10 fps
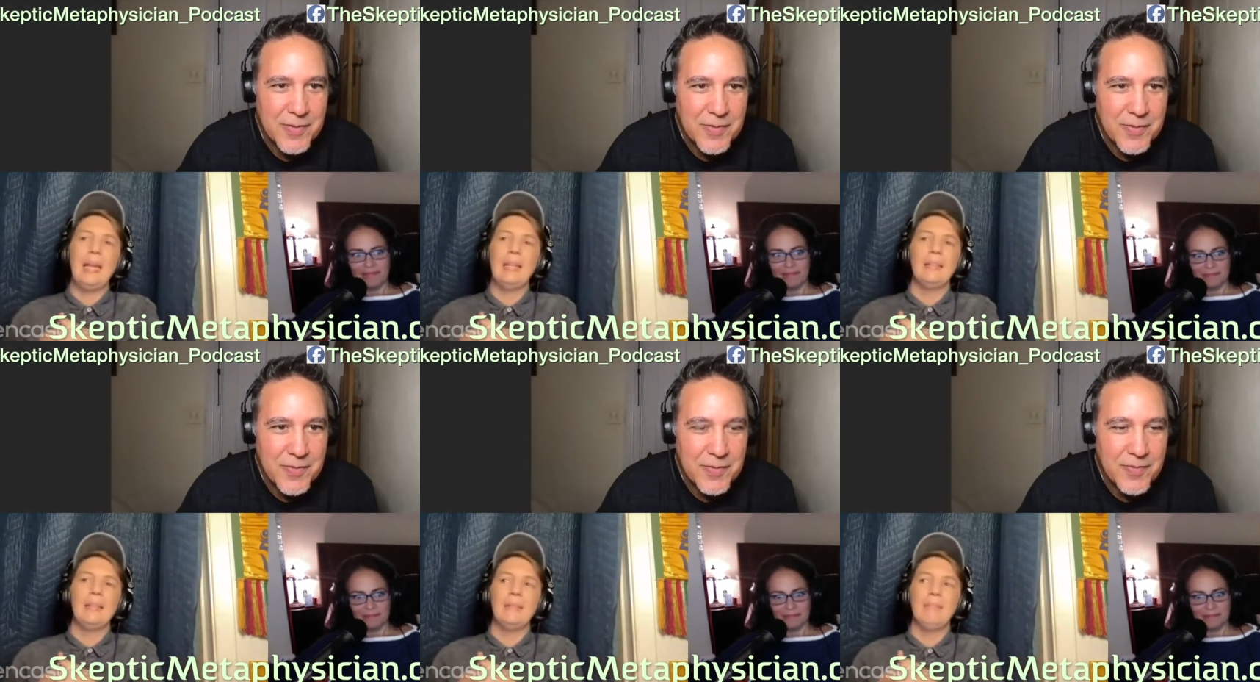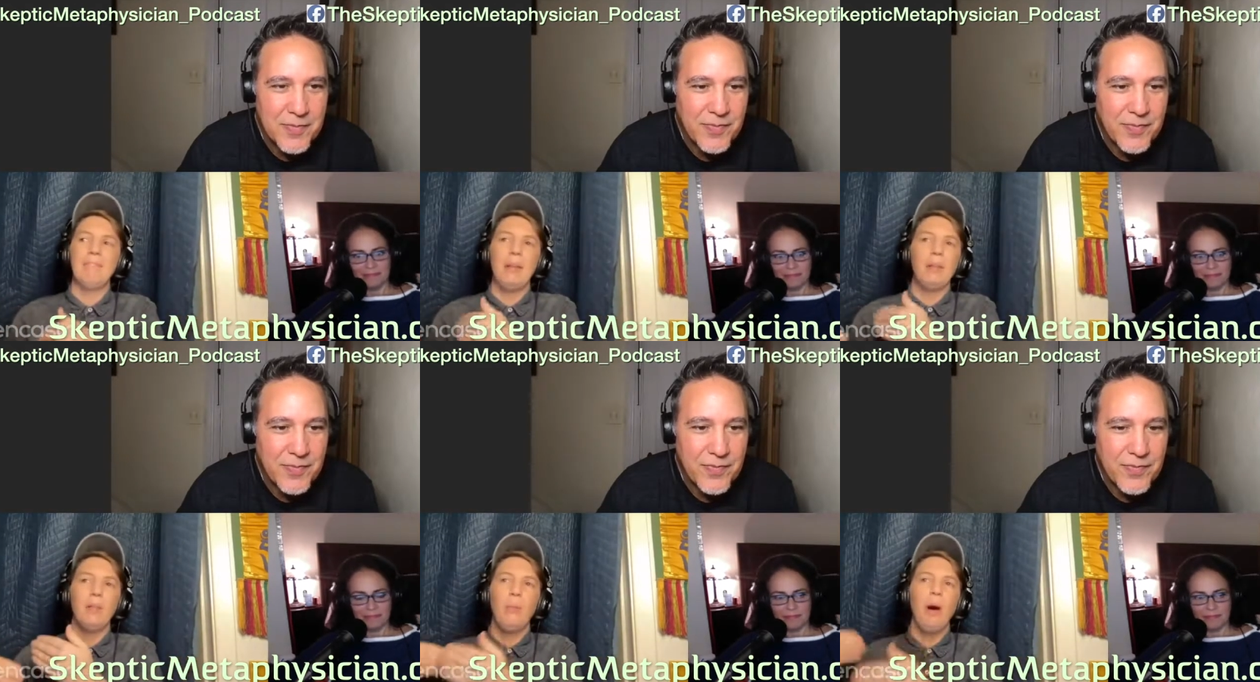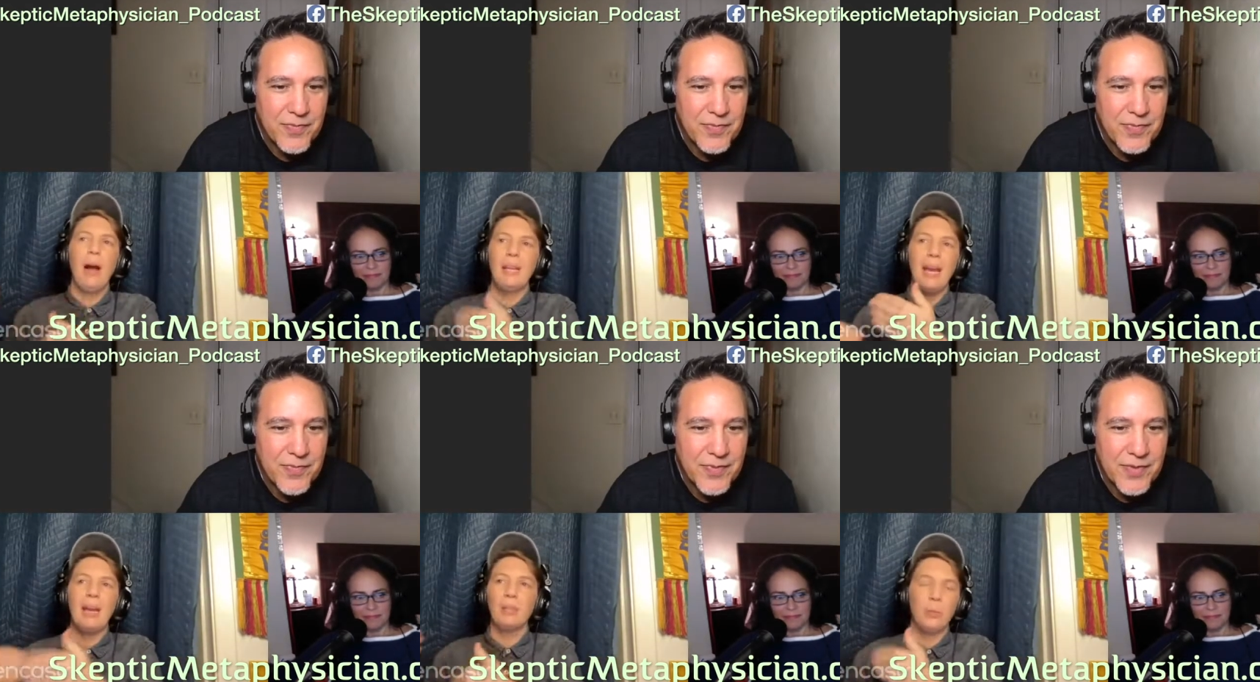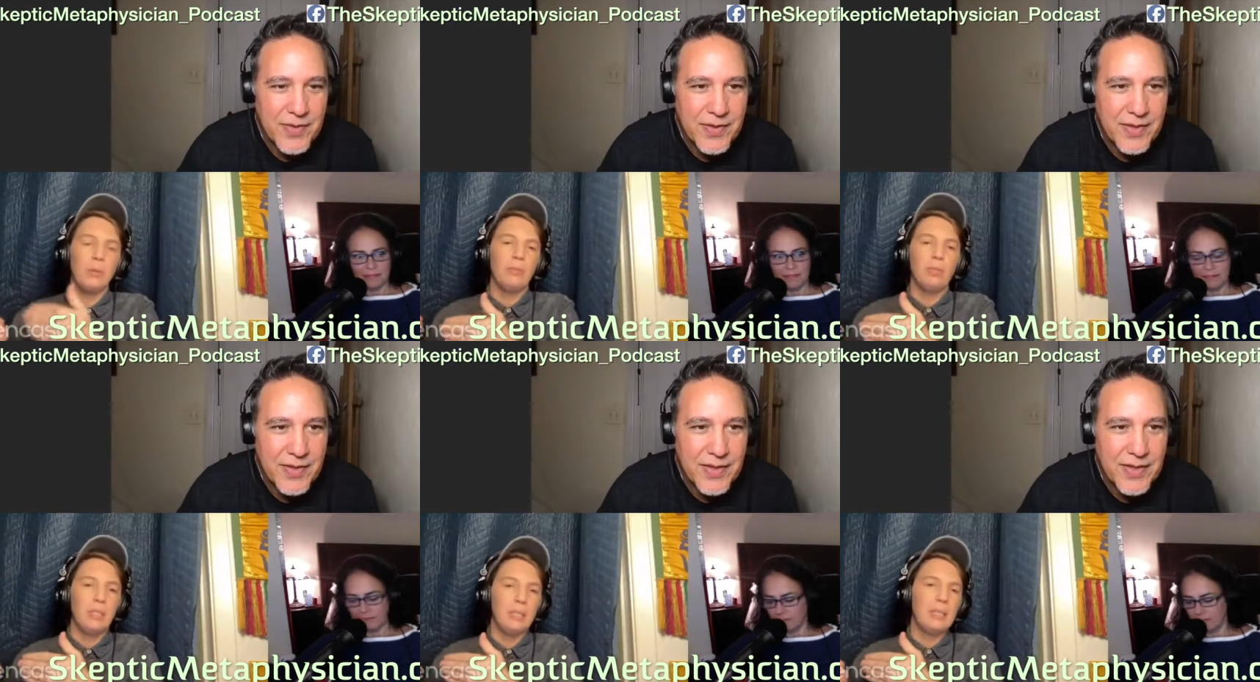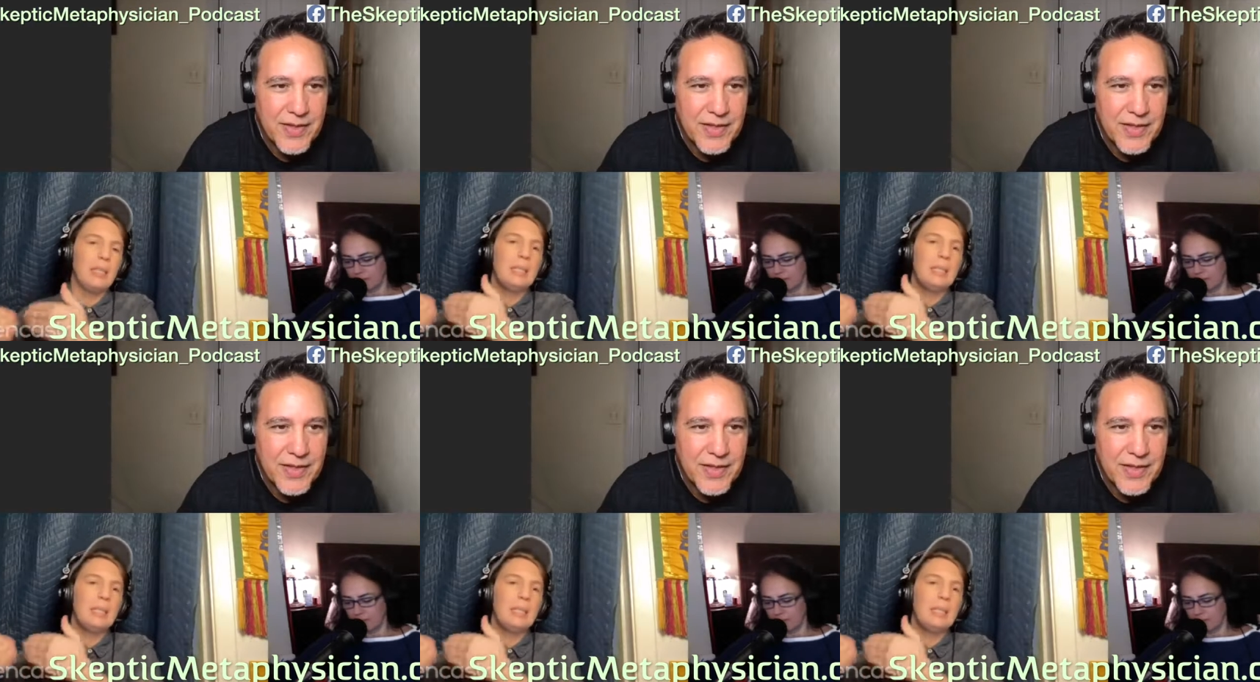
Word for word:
Speaker 1: And the podcast sort of just is an